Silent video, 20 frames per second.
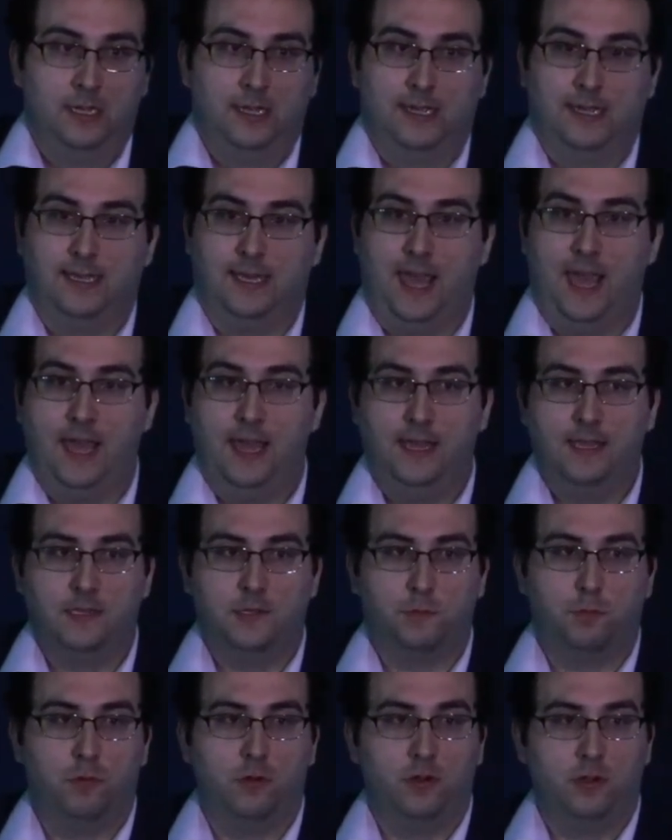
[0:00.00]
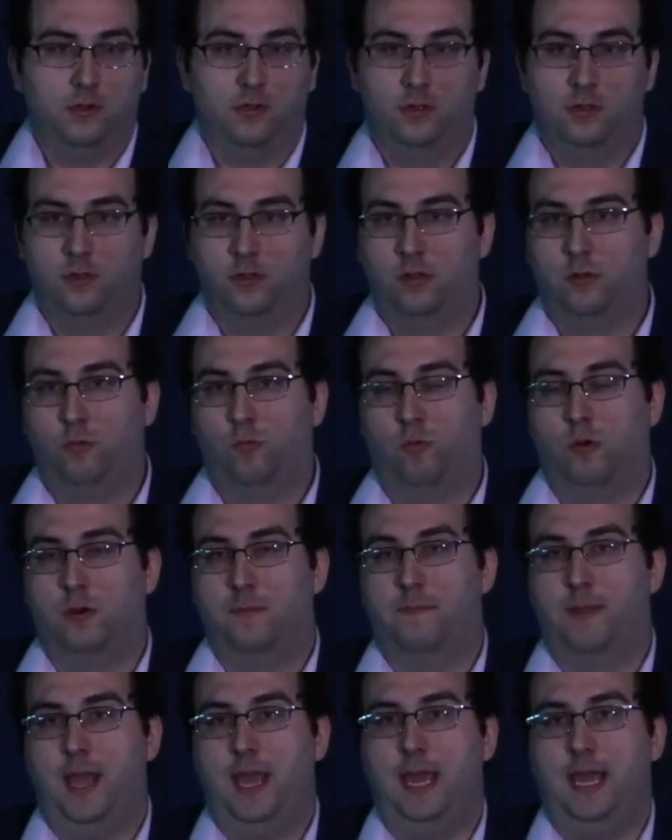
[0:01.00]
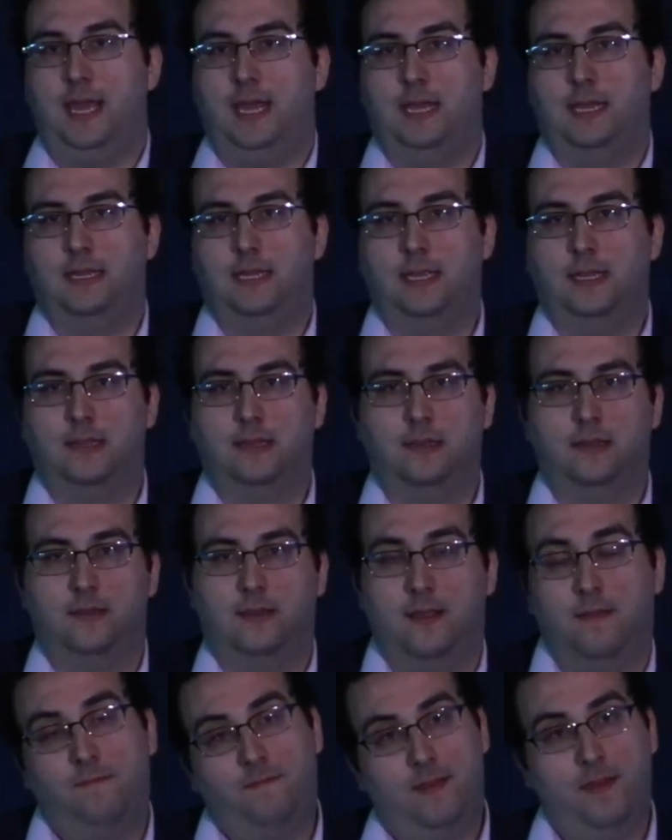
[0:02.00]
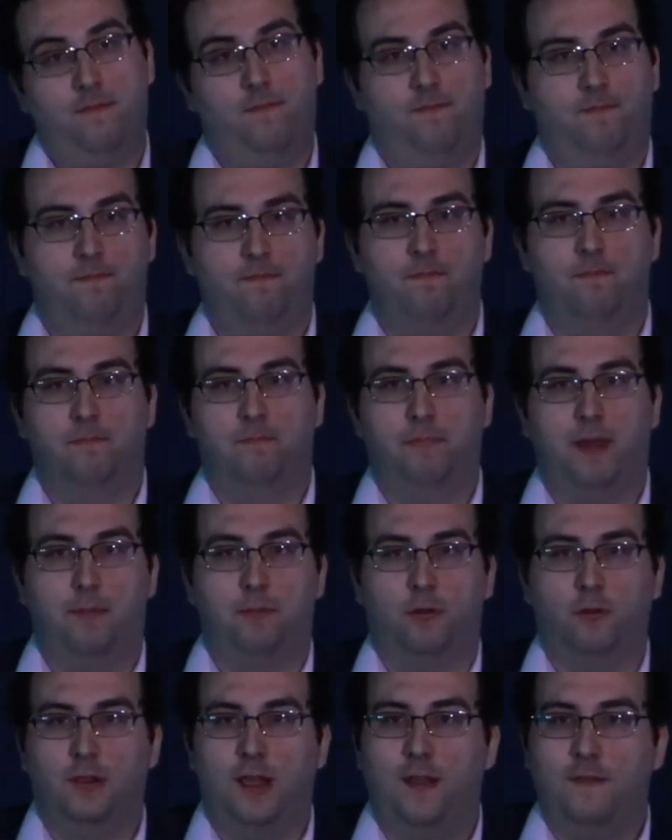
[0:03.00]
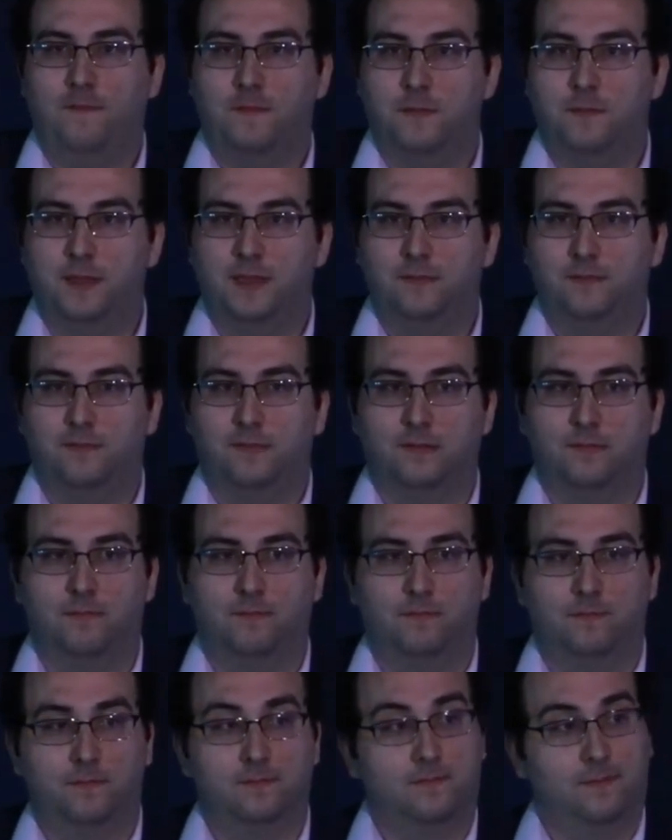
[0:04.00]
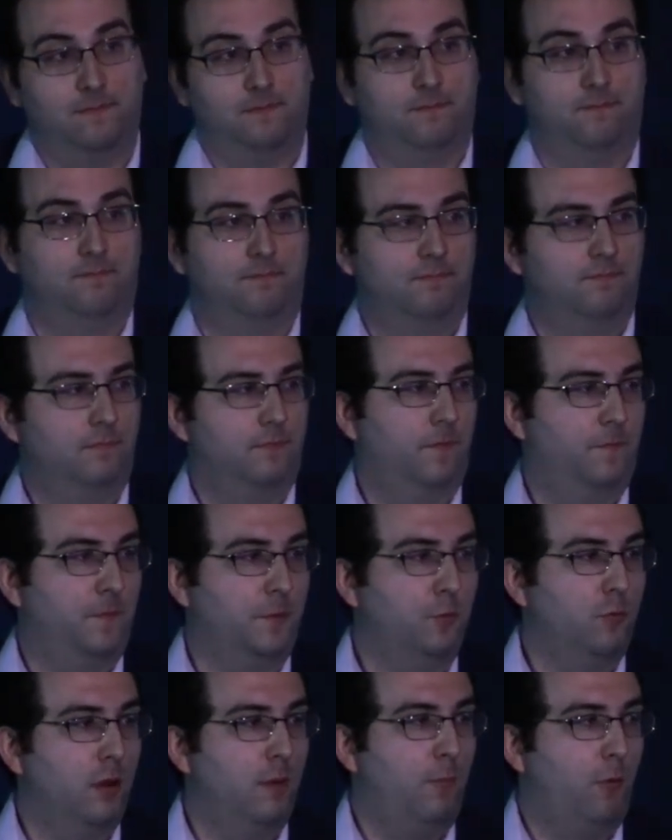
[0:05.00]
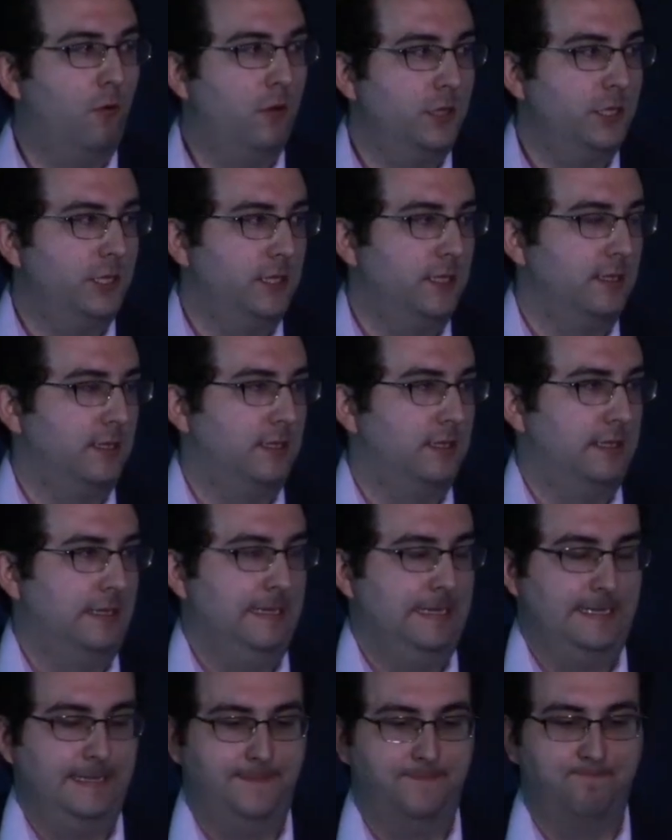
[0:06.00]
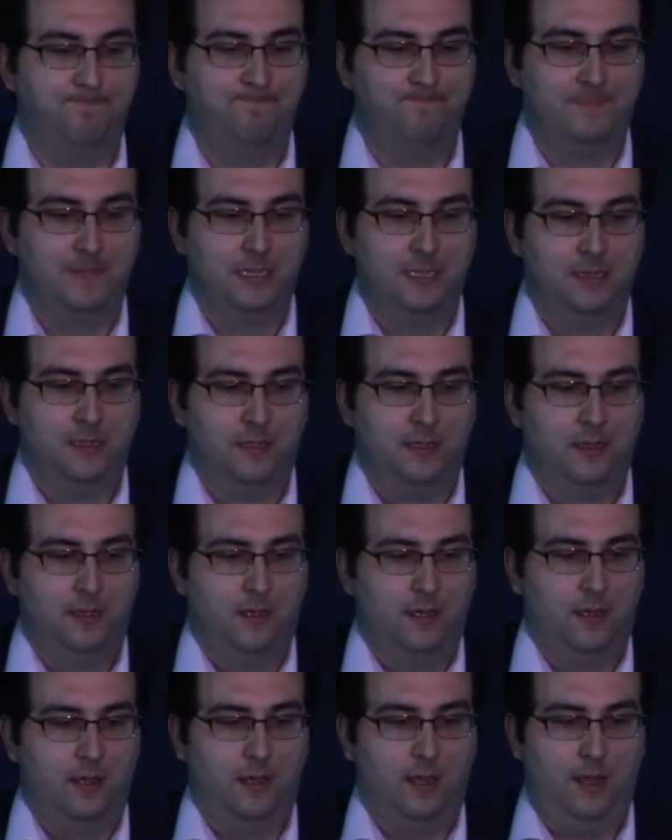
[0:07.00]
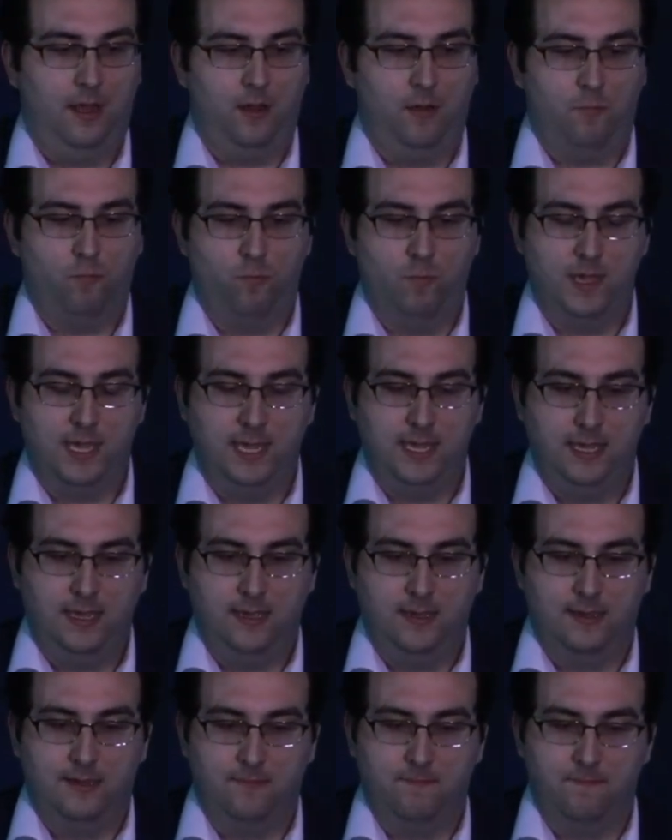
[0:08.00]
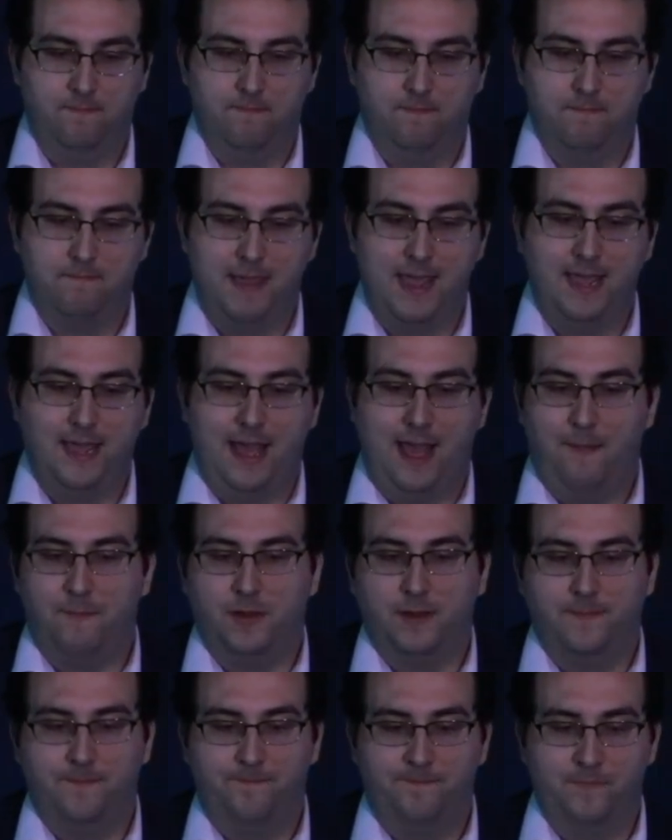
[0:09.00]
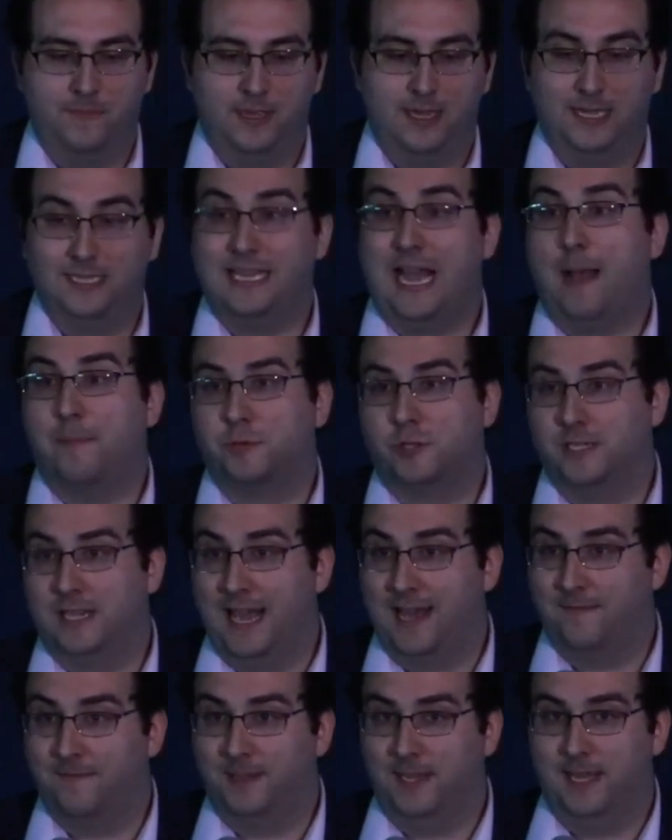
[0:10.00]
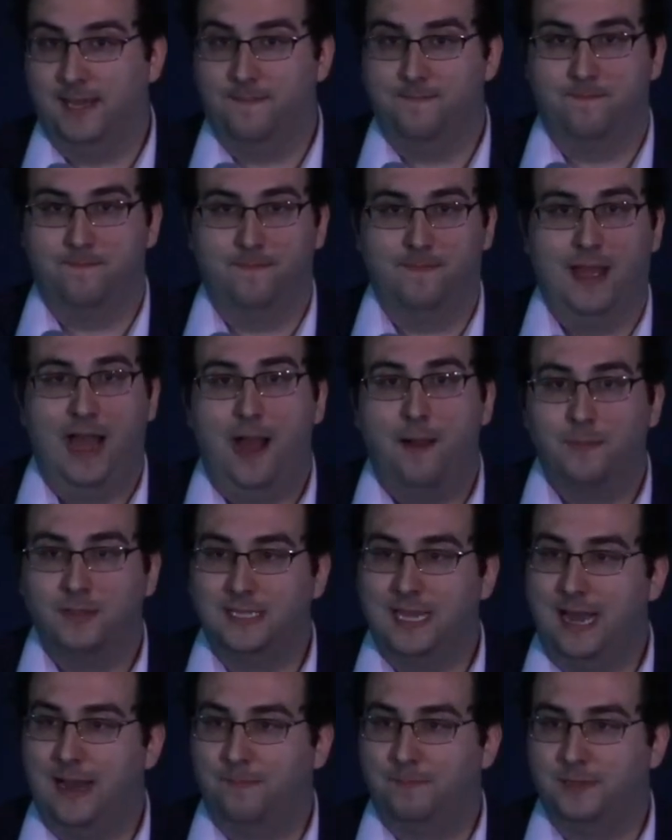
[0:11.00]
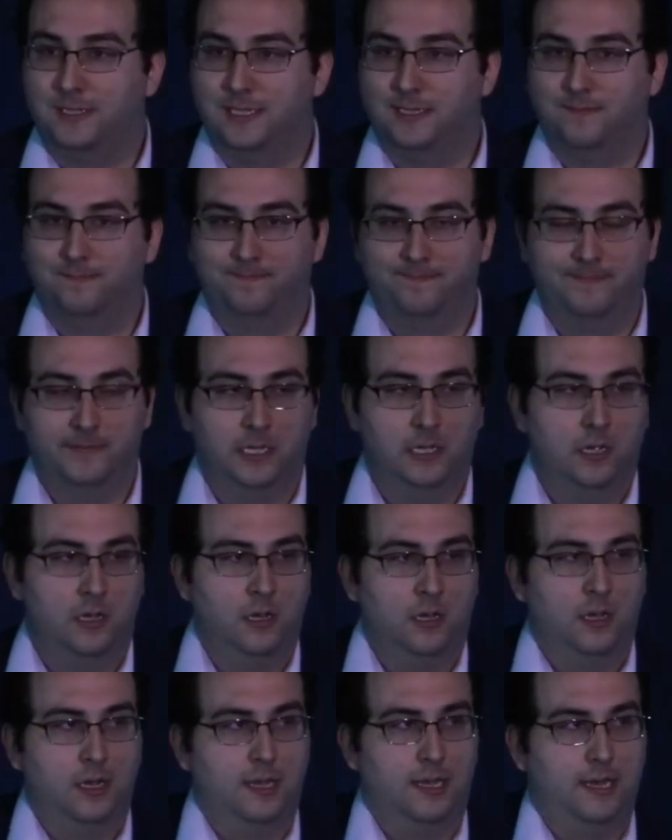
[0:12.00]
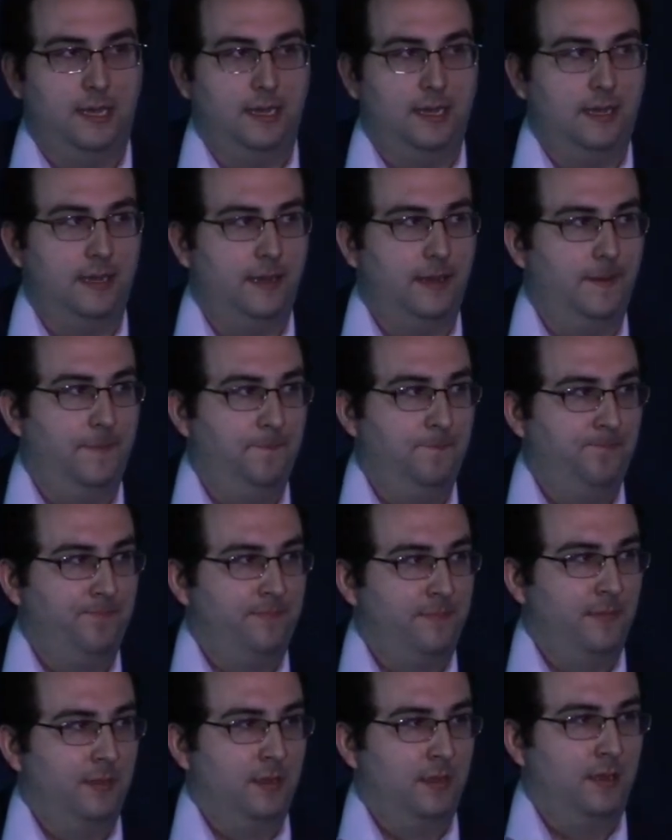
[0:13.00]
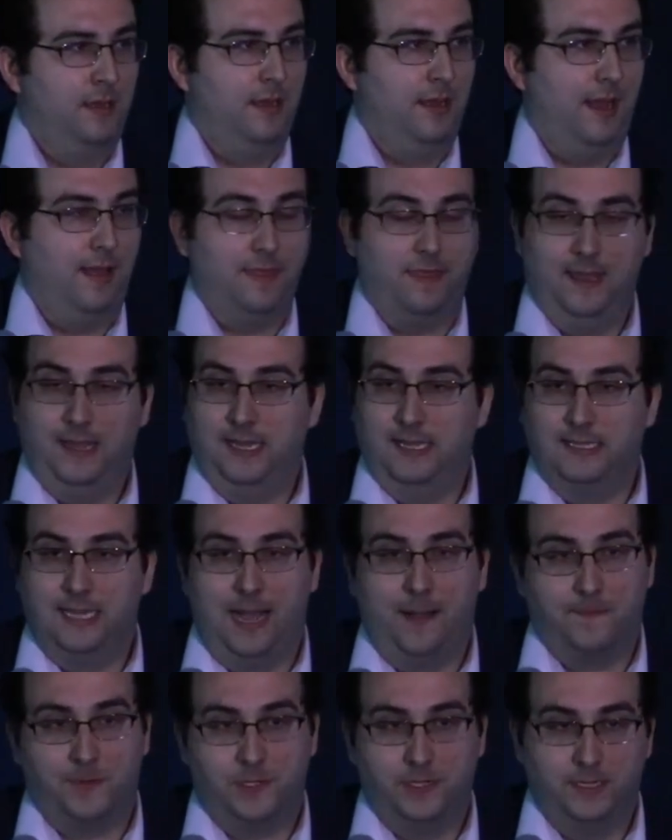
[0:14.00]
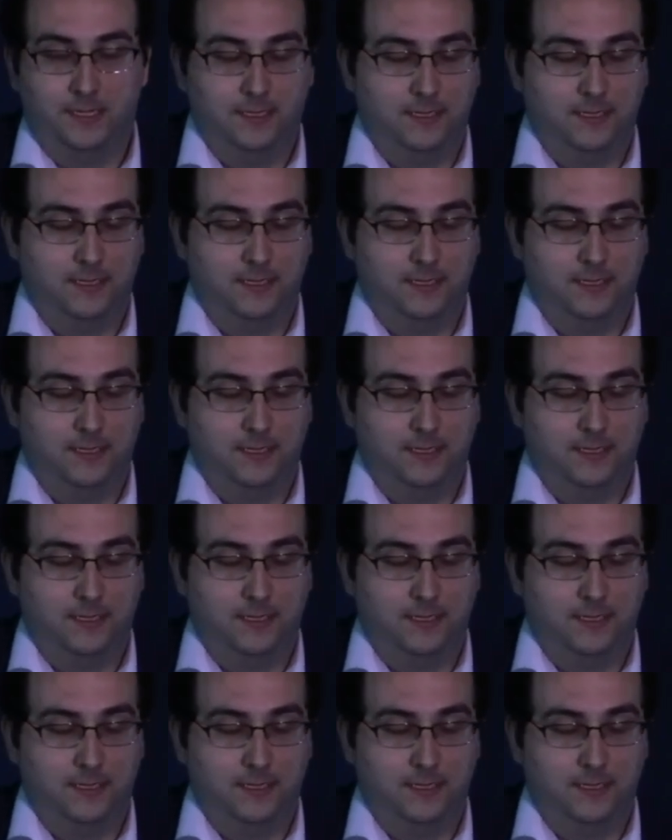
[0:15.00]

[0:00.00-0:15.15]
gains were made. And if by pro-life you mean fewer abortions. I'm an adoption advocate. I'm adopted. I think adoption